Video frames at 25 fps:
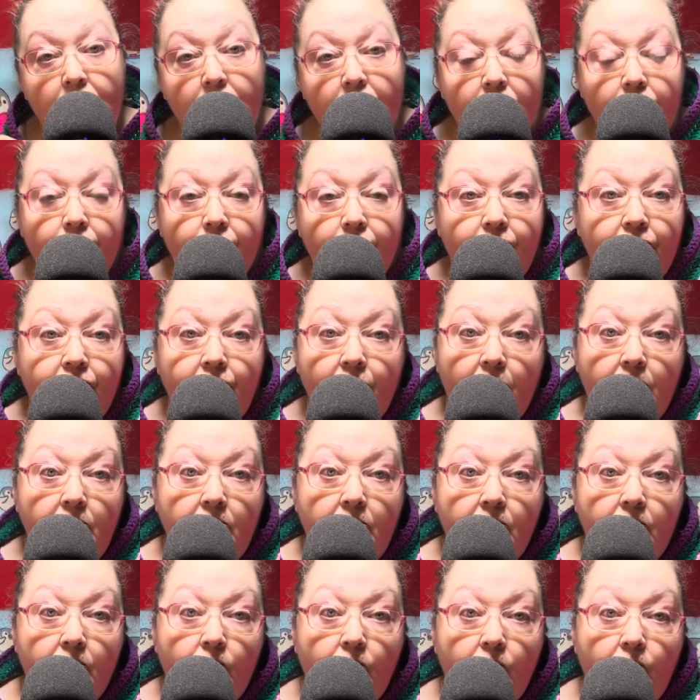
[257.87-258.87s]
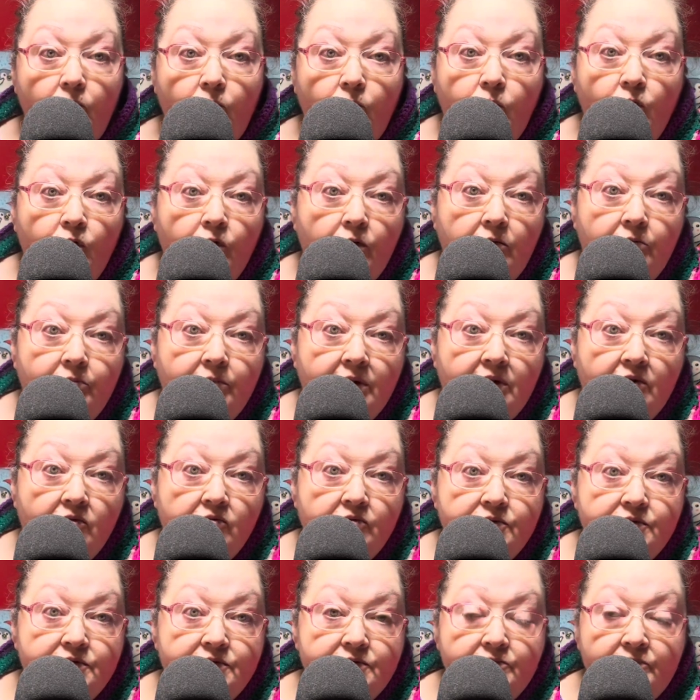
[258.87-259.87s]
from woolen
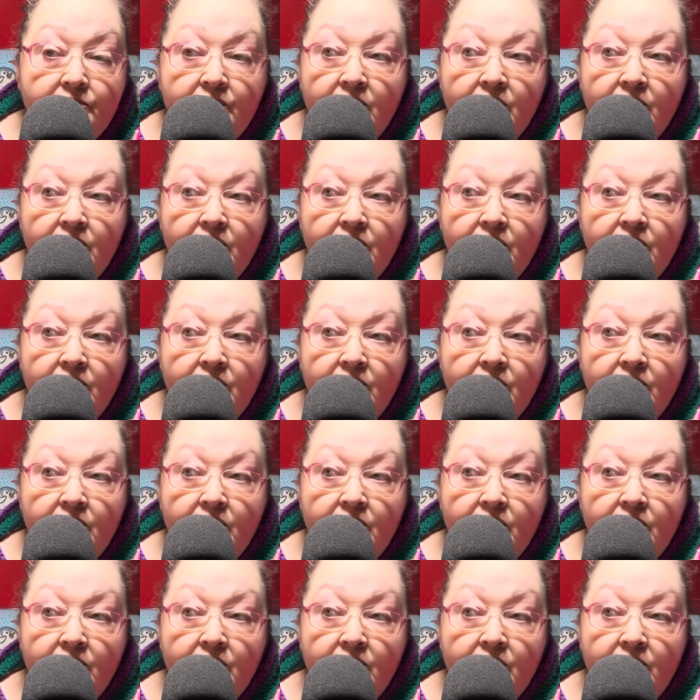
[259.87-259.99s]
mills.